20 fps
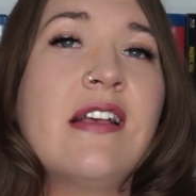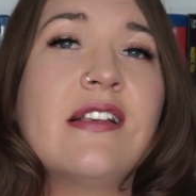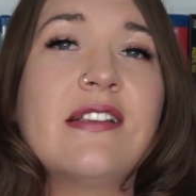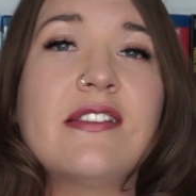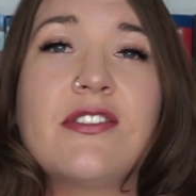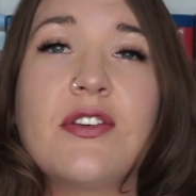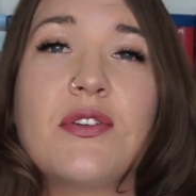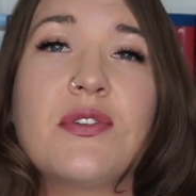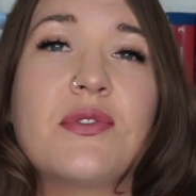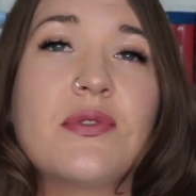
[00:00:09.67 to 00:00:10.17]

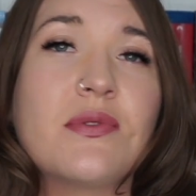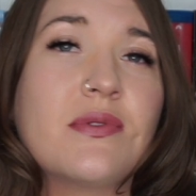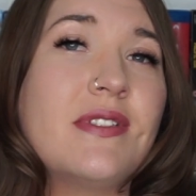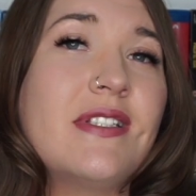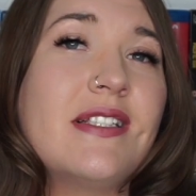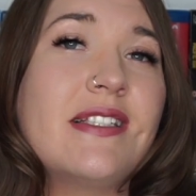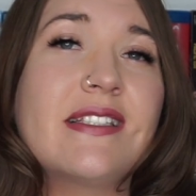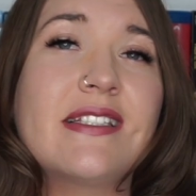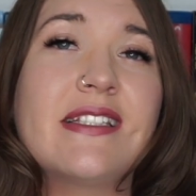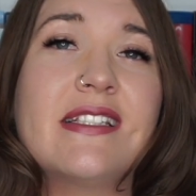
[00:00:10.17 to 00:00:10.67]
social
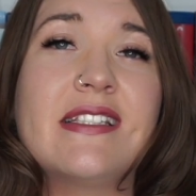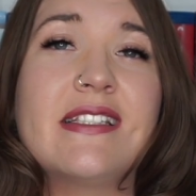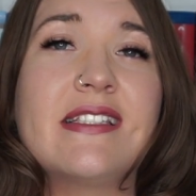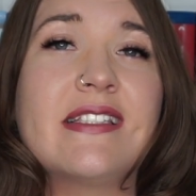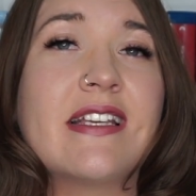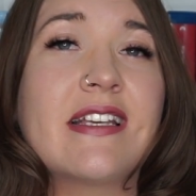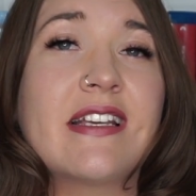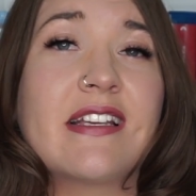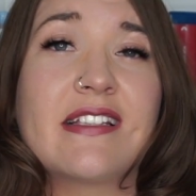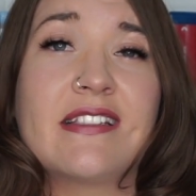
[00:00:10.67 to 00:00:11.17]

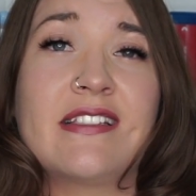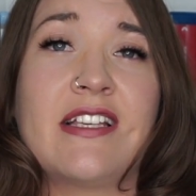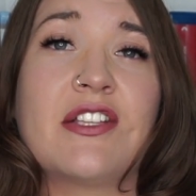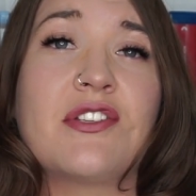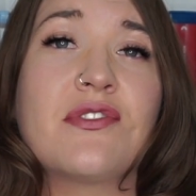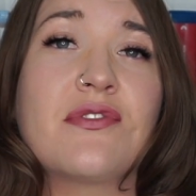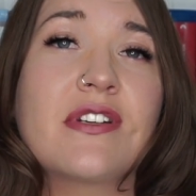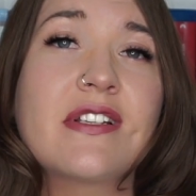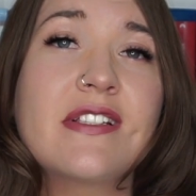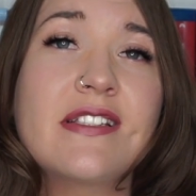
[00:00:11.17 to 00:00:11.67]
distancing,
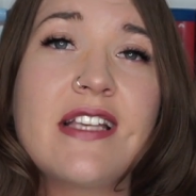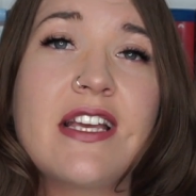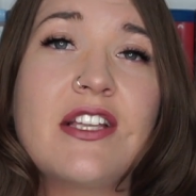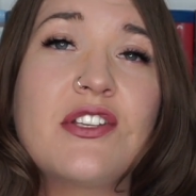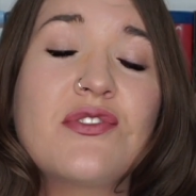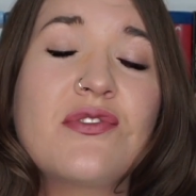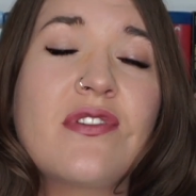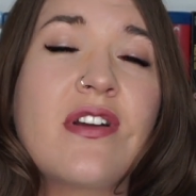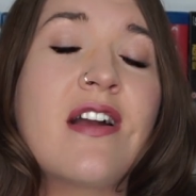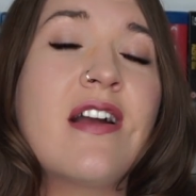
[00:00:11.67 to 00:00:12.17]
etc, et
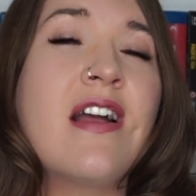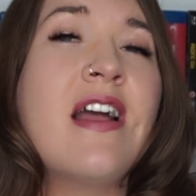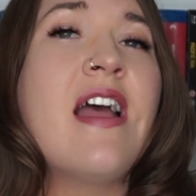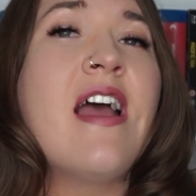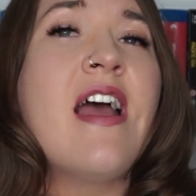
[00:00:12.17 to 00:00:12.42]
cetera.